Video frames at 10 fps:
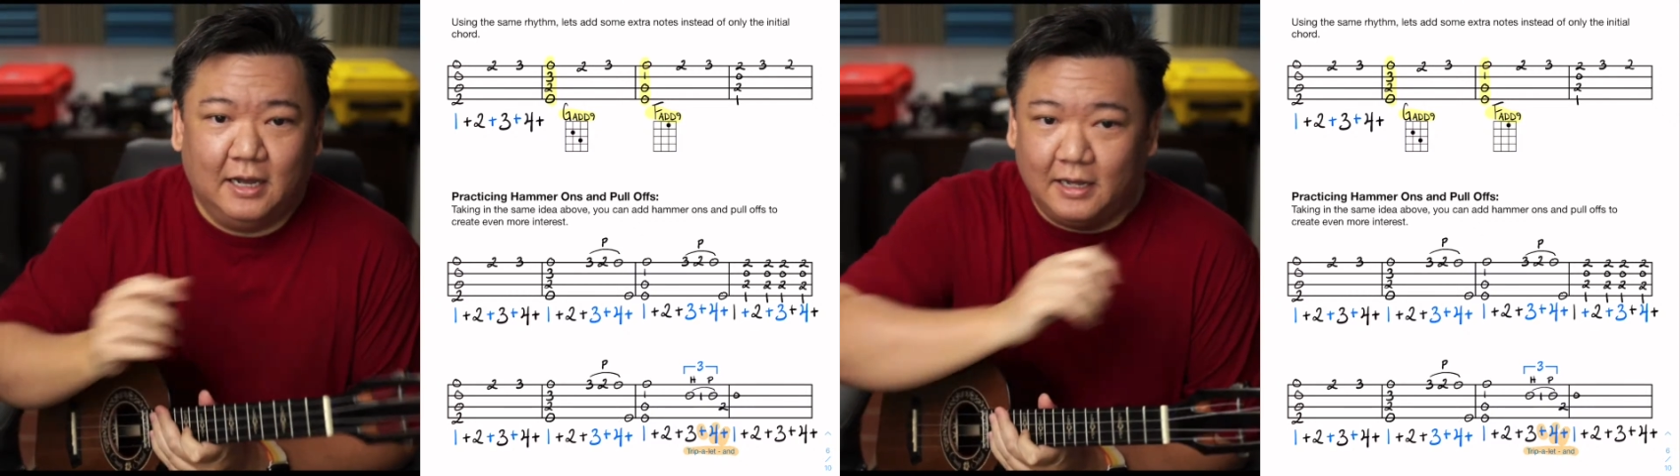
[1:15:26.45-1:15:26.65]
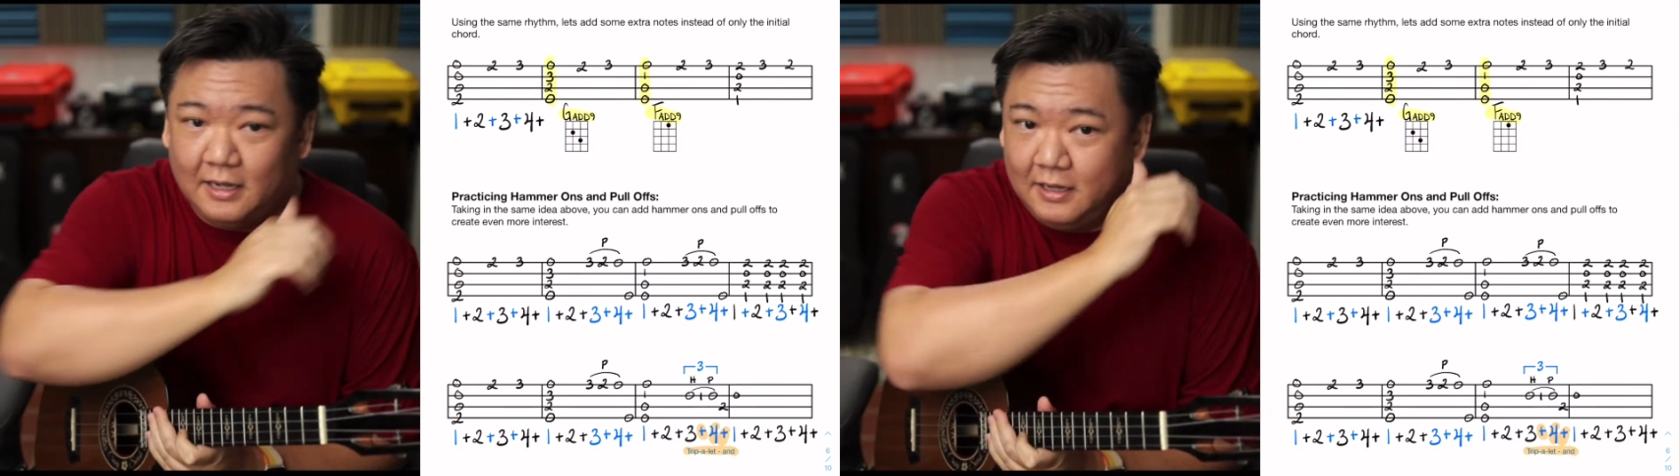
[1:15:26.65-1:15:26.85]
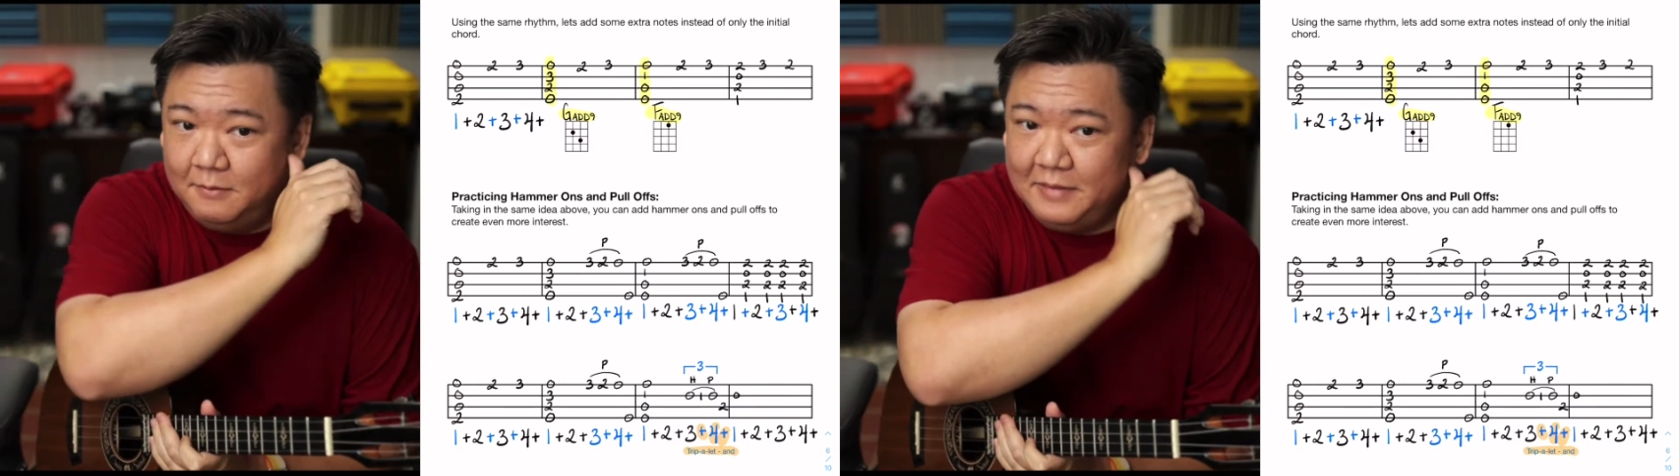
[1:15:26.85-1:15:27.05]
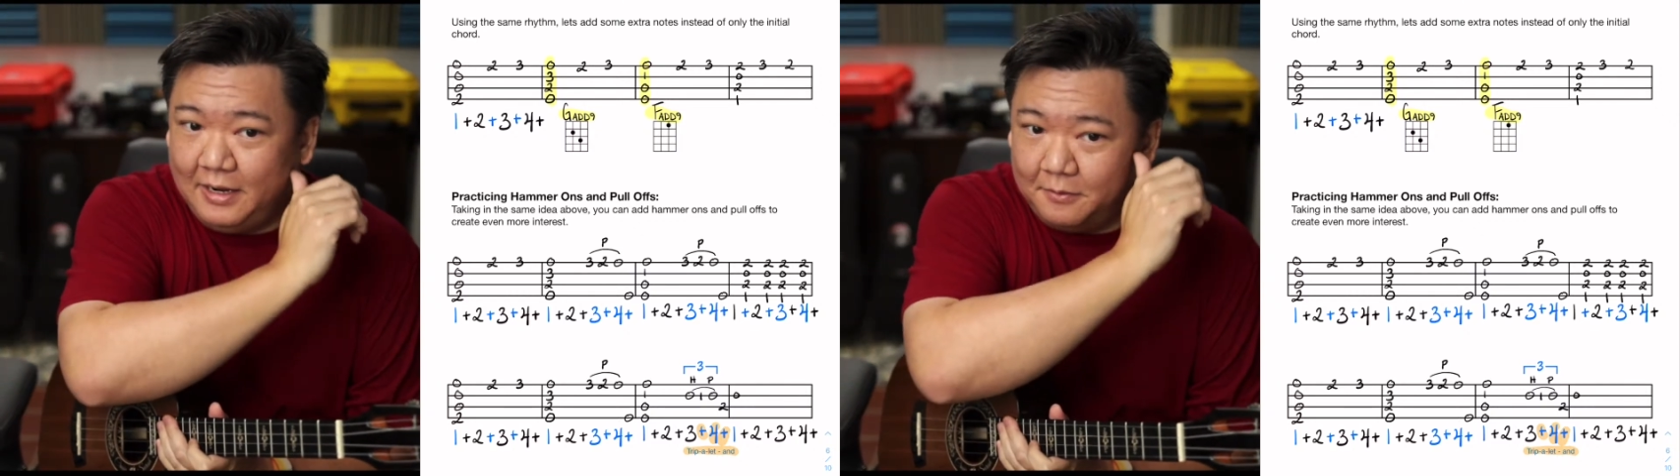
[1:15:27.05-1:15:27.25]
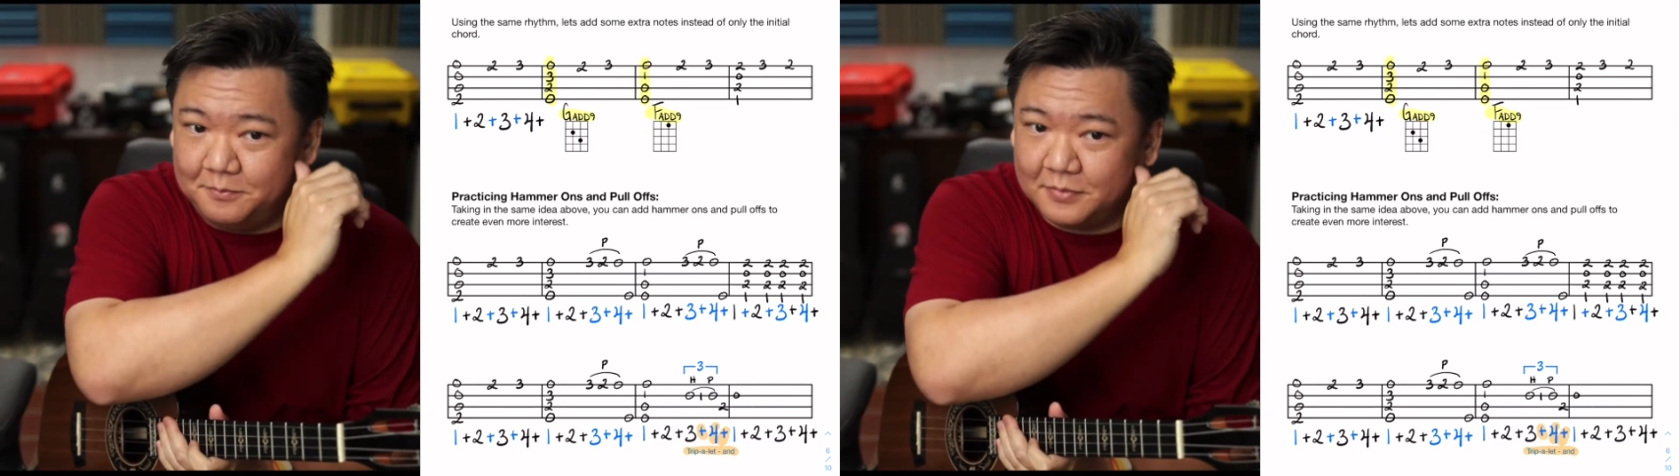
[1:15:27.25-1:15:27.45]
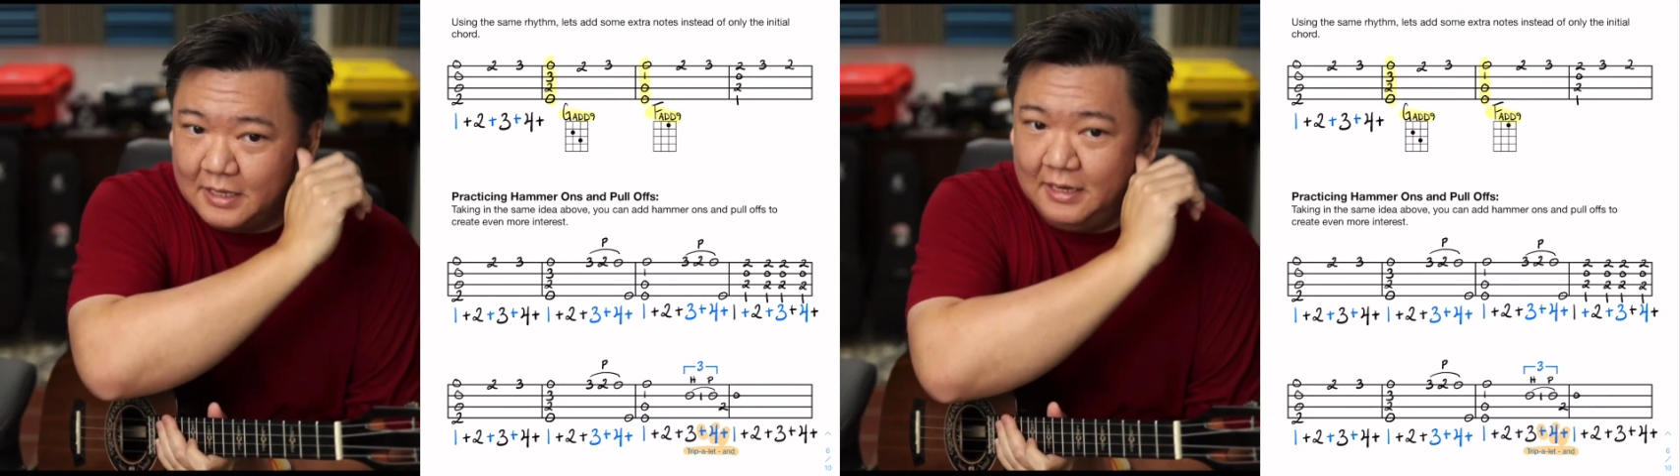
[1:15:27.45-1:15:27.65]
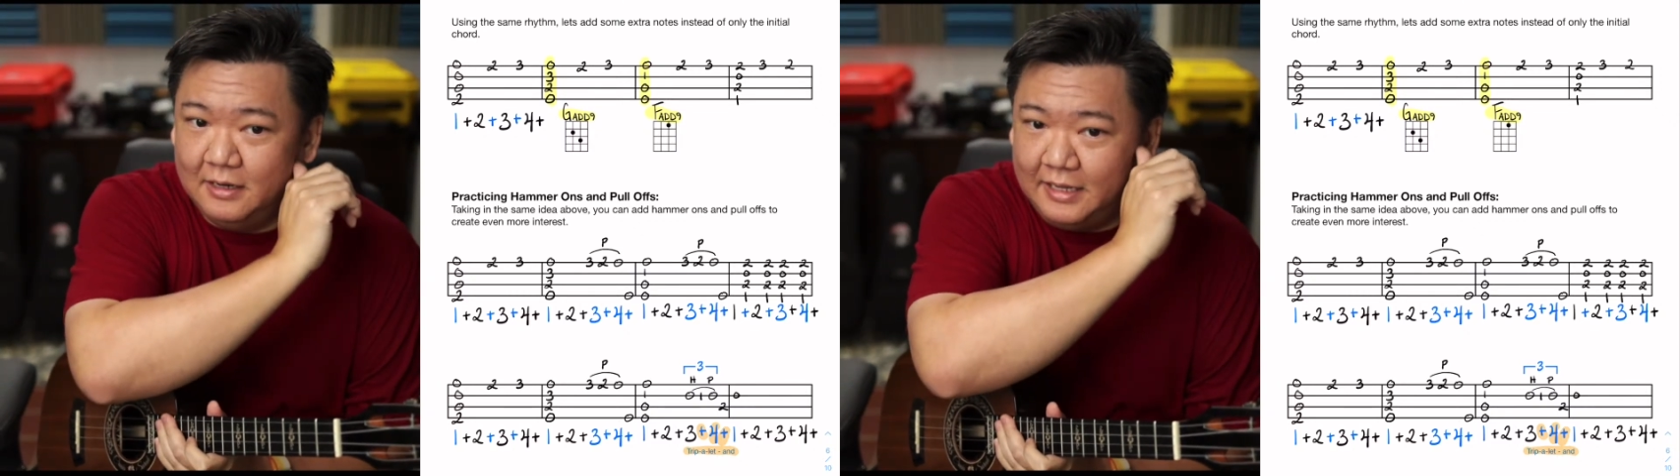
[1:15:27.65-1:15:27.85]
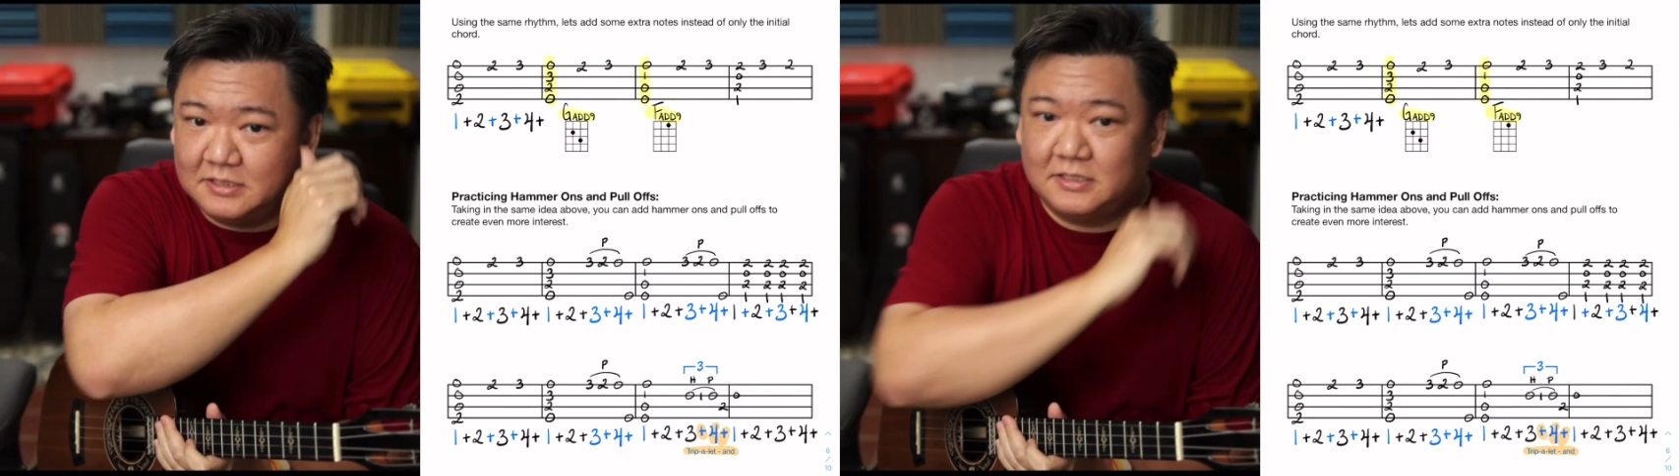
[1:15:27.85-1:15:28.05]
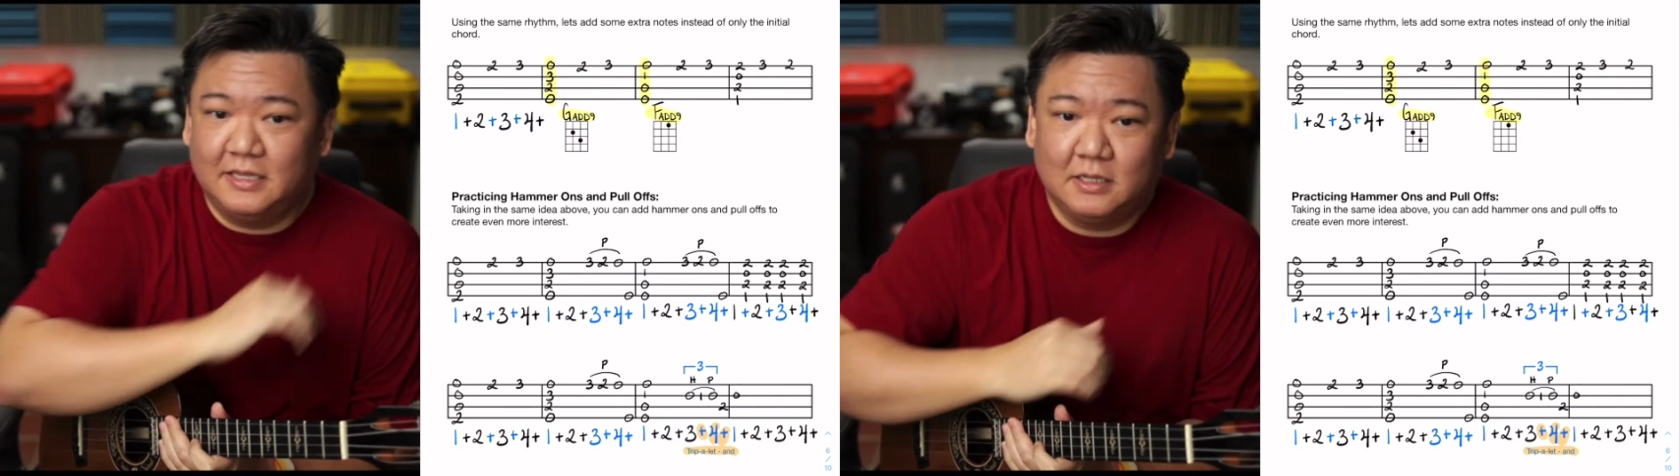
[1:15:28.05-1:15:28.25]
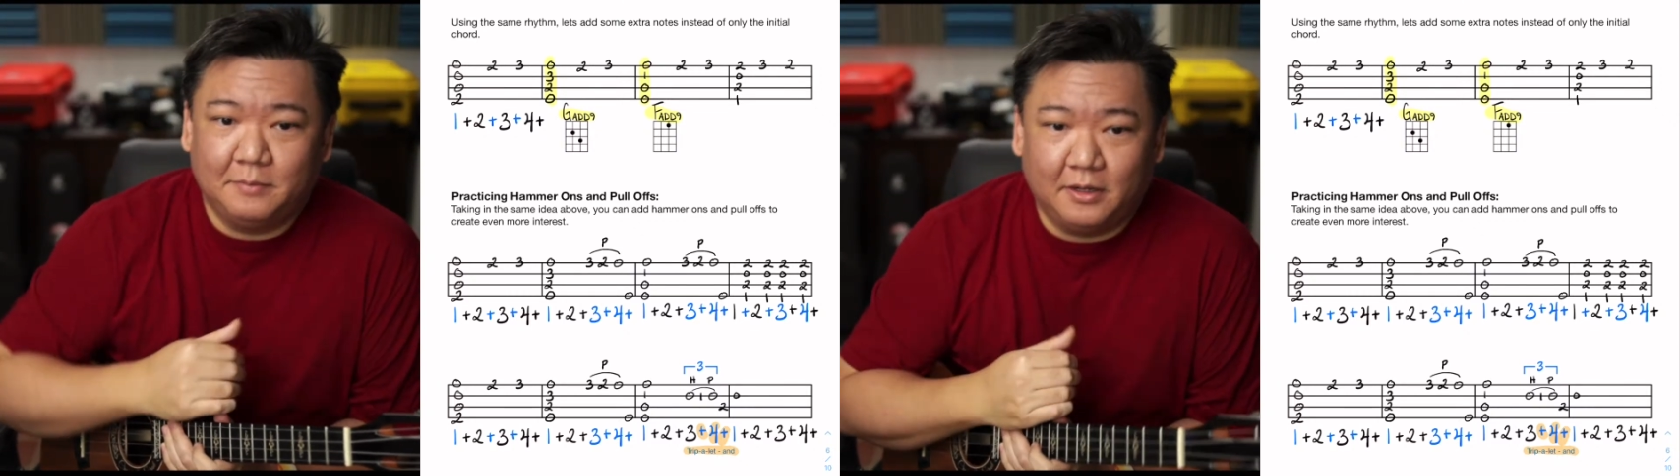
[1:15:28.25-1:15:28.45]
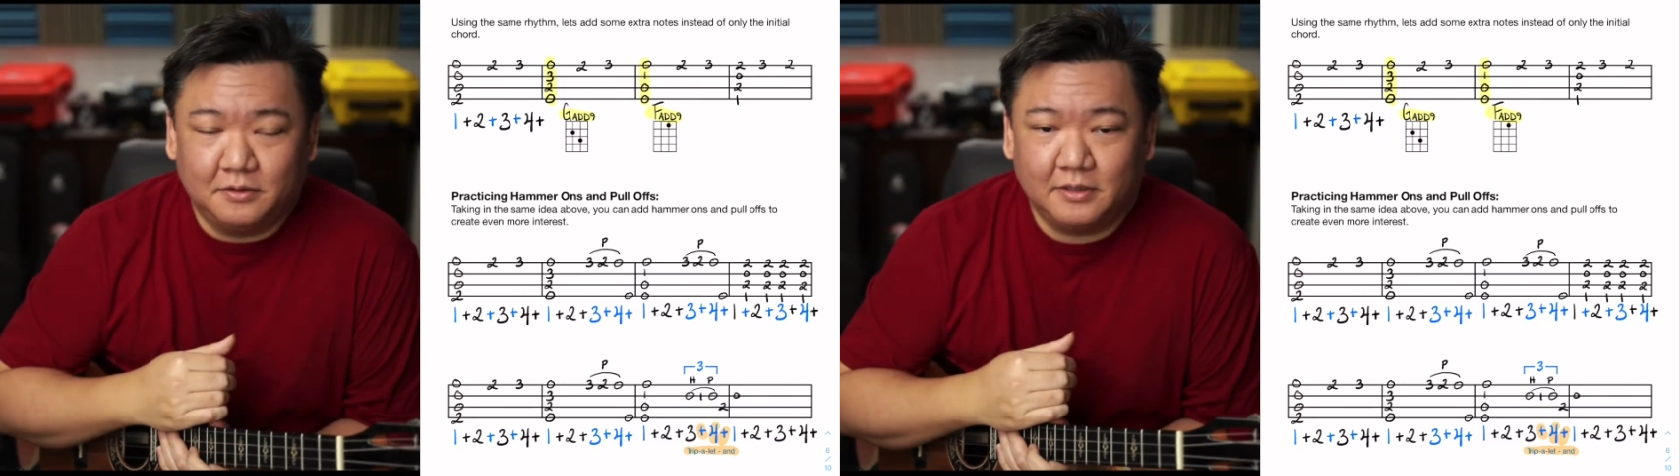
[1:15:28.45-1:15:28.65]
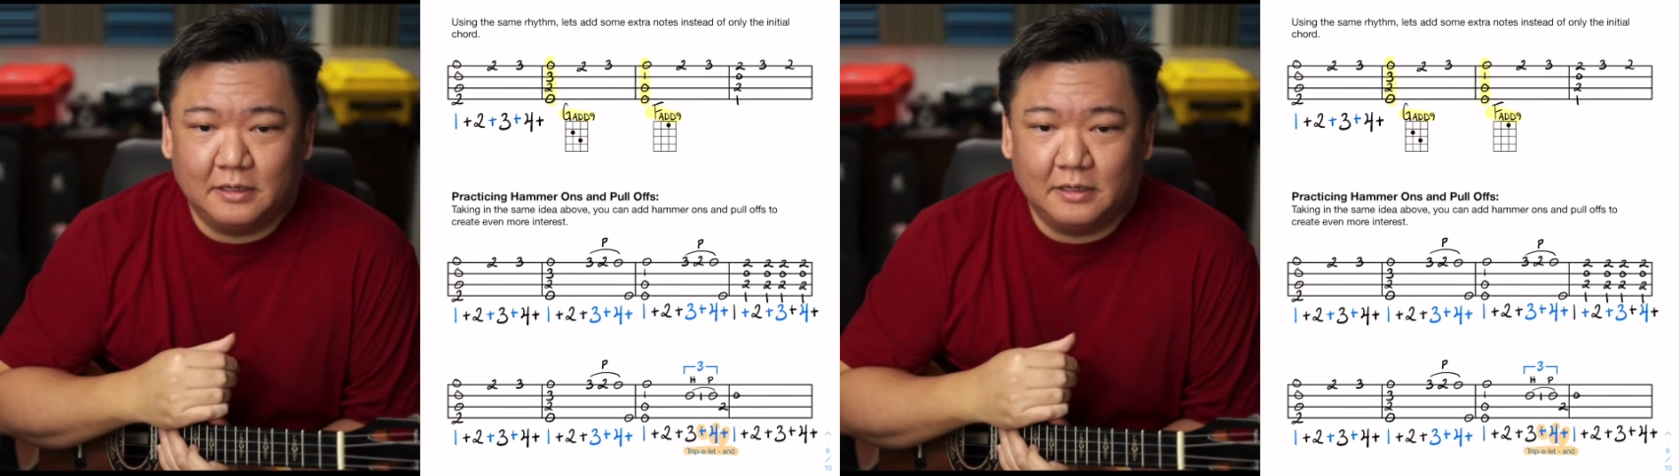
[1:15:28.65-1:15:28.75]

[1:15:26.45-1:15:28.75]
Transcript: Now, let's think about